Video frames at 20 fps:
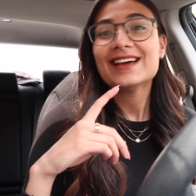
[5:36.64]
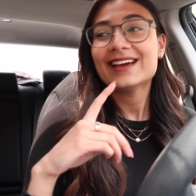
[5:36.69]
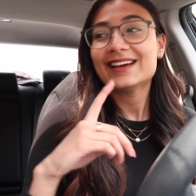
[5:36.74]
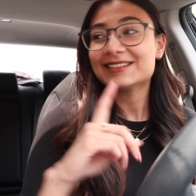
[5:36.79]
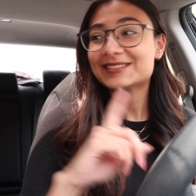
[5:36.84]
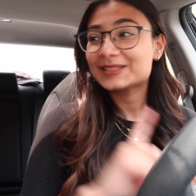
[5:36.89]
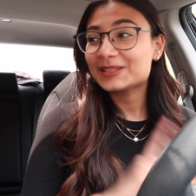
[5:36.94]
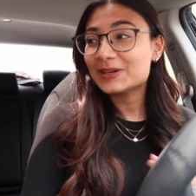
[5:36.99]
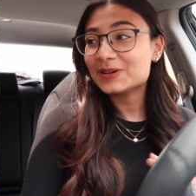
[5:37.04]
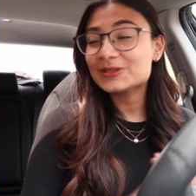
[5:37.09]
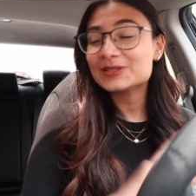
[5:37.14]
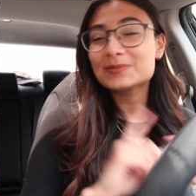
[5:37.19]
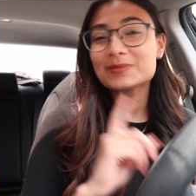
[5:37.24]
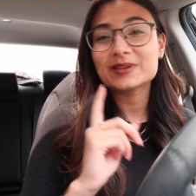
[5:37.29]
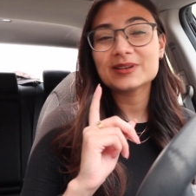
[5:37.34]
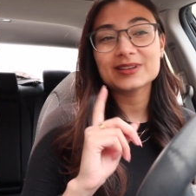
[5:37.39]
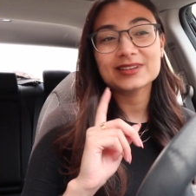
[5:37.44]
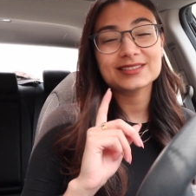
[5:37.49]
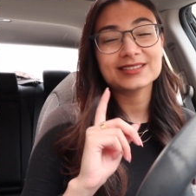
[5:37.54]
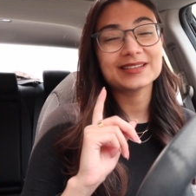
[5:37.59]
it's closed
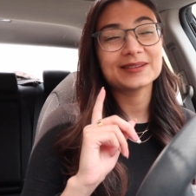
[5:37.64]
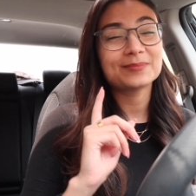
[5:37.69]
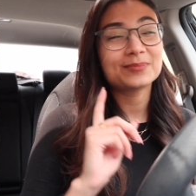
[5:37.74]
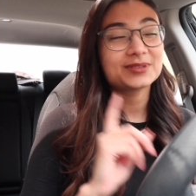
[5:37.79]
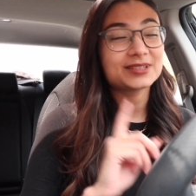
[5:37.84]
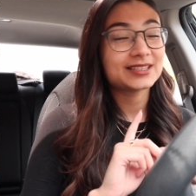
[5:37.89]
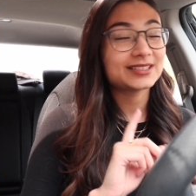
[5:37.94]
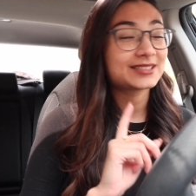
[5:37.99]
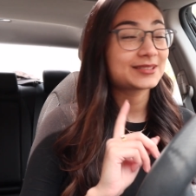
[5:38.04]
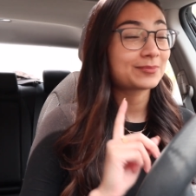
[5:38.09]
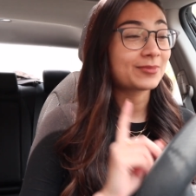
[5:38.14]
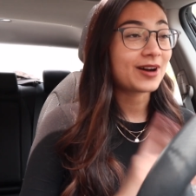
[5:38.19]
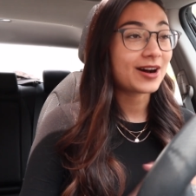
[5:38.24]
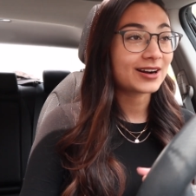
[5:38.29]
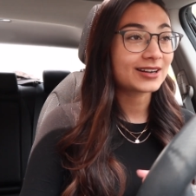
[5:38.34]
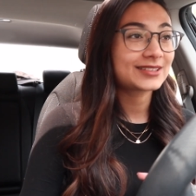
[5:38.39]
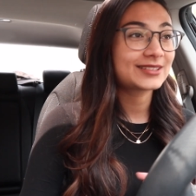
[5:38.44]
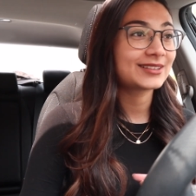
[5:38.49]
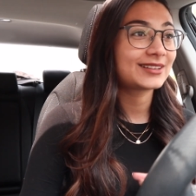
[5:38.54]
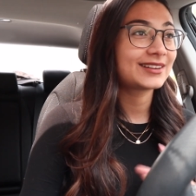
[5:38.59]
booked it, it's
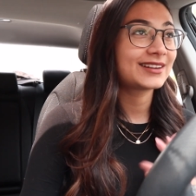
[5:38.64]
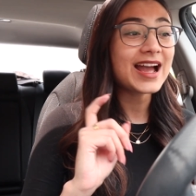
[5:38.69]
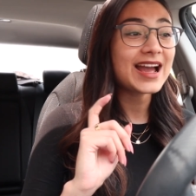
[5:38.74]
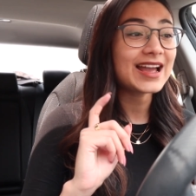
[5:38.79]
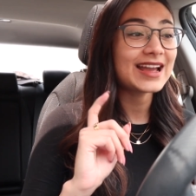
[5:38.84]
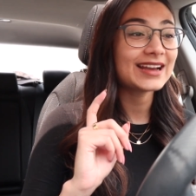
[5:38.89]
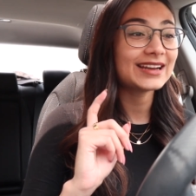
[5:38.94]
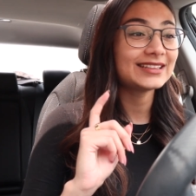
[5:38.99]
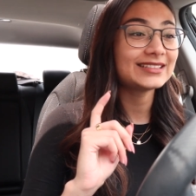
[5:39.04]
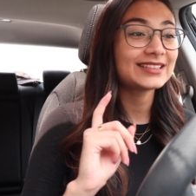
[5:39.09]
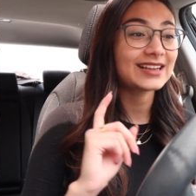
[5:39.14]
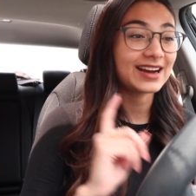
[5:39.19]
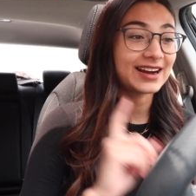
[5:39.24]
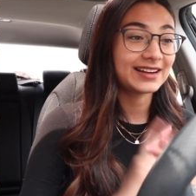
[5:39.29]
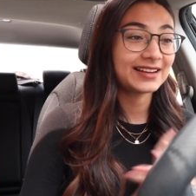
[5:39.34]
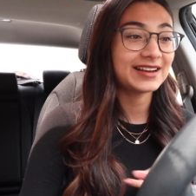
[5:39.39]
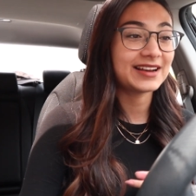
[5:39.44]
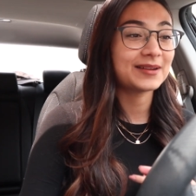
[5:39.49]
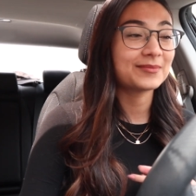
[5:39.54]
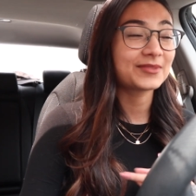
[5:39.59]
proctored and
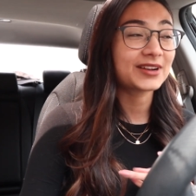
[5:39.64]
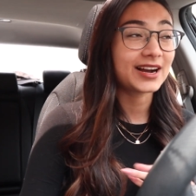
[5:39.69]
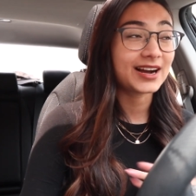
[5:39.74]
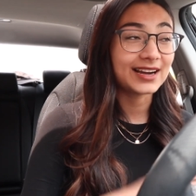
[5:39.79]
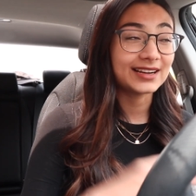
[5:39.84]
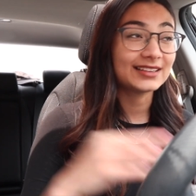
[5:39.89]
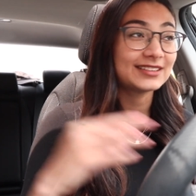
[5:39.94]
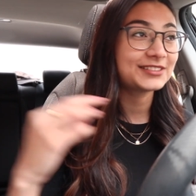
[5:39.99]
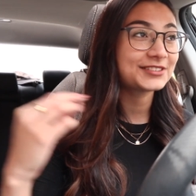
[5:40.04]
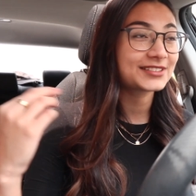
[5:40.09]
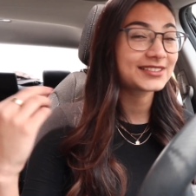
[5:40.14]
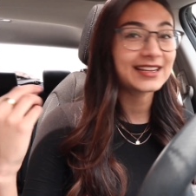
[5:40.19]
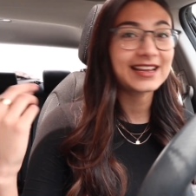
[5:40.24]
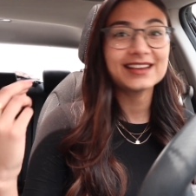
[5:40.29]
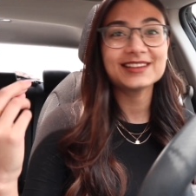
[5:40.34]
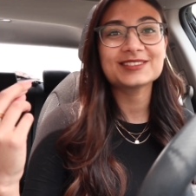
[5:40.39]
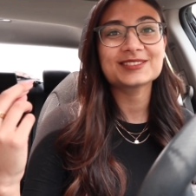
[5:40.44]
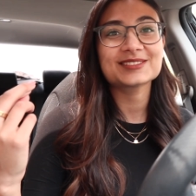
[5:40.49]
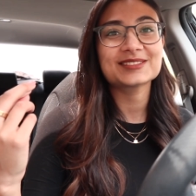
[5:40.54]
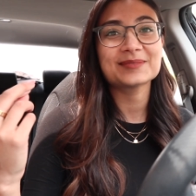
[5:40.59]
I am kind of just
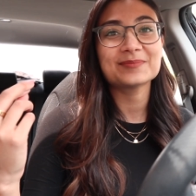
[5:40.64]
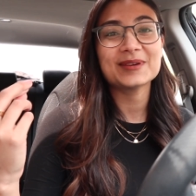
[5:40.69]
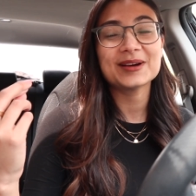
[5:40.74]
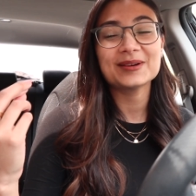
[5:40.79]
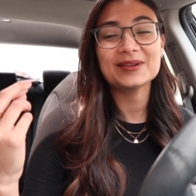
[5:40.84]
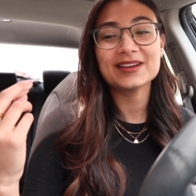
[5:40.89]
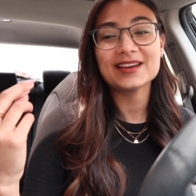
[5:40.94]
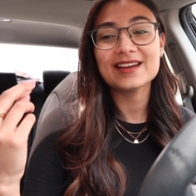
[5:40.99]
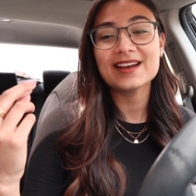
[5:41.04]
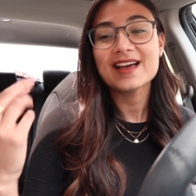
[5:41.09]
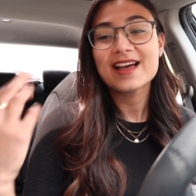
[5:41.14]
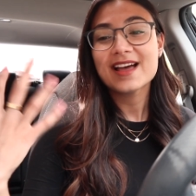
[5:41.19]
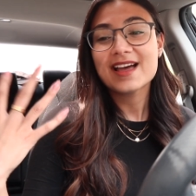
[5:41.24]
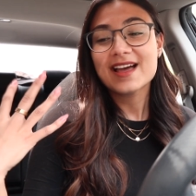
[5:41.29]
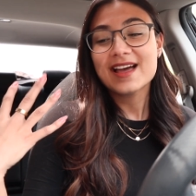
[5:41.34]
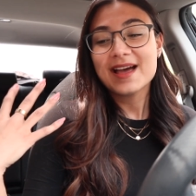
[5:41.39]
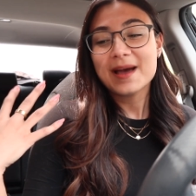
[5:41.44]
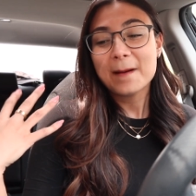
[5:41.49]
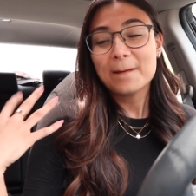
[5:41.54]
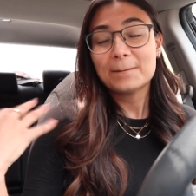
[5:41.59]
anxious about it
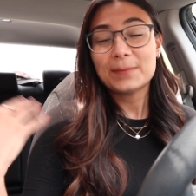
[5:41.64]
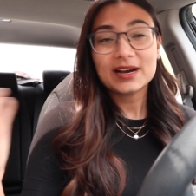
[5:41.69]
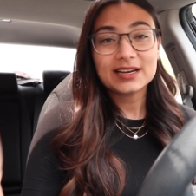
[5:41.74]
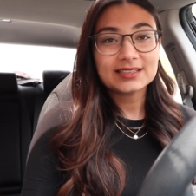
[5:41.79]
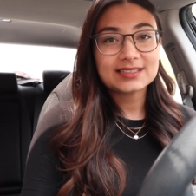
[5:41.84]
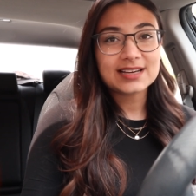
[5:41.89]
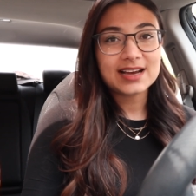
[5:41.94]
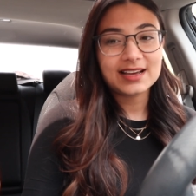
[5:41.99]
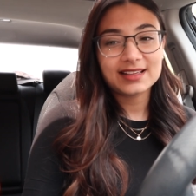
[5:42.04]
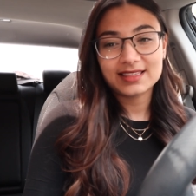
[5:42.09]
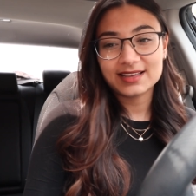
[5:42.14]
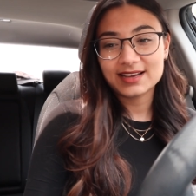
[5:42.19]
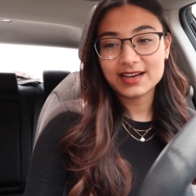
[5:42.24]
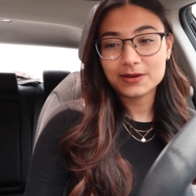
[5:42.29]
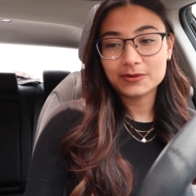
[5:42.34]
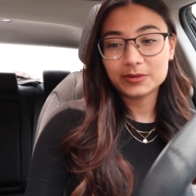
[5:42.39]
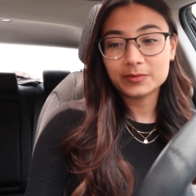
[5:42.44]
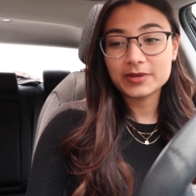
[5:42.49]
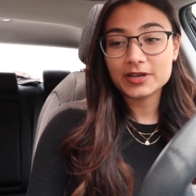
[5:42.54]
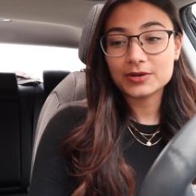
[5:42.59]
but I think I
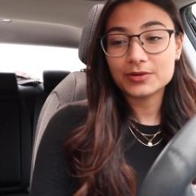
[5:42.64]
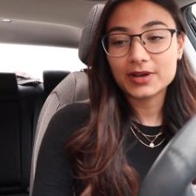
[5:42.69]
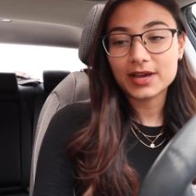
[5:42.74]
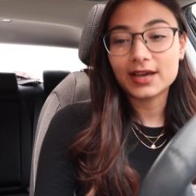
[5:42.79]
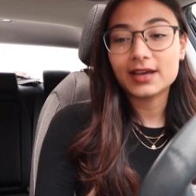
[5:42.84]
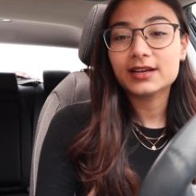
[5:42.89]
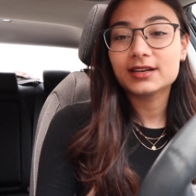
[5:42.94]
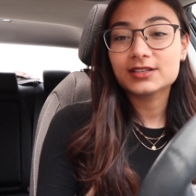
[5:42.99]
will be okay.